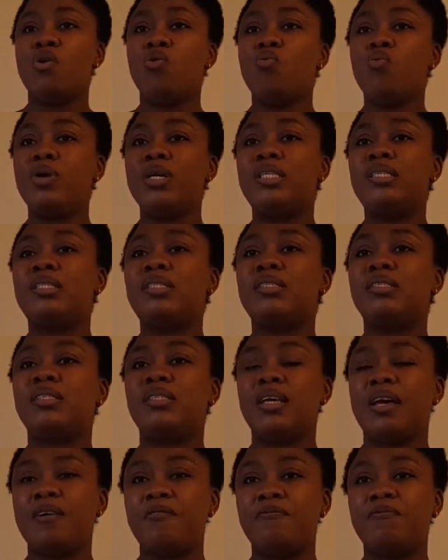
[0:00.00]
with
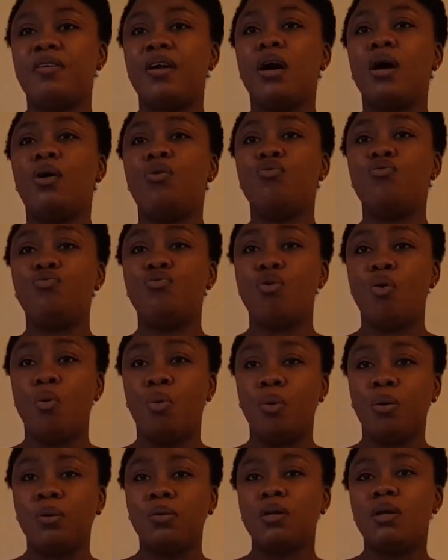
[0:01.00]
several
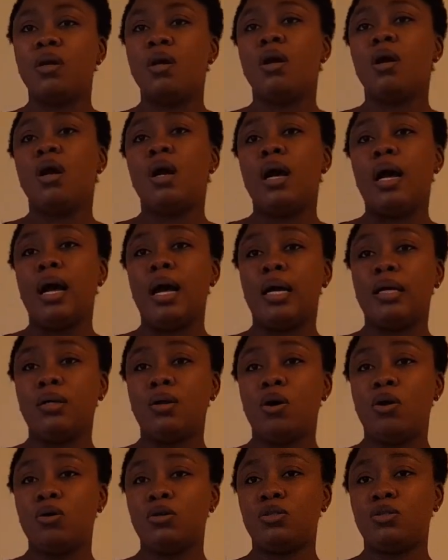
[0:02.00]
rows. And
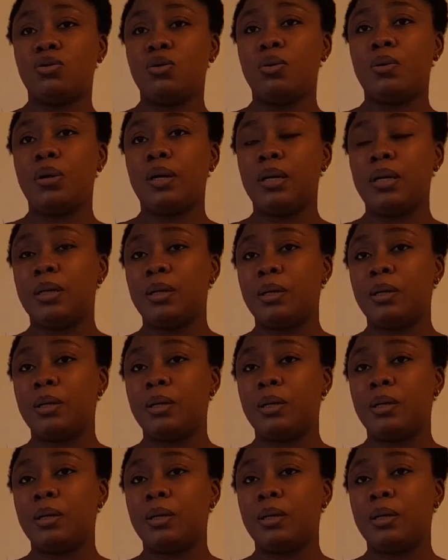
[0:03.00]
also